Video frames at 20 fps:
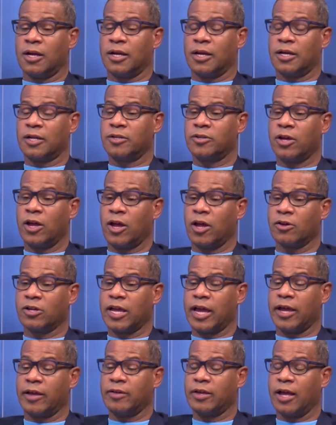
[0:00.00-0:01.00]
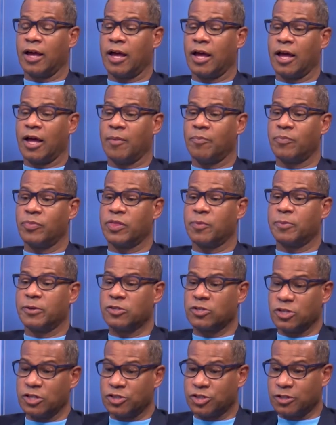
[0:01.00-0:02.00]
Well, okay, um, the
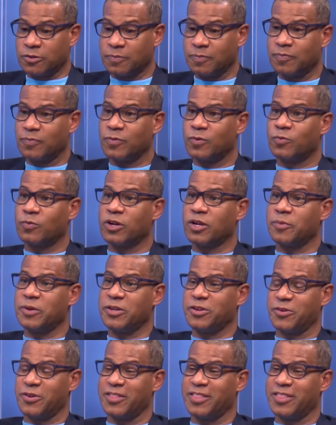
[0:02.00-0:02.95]
procedure we're going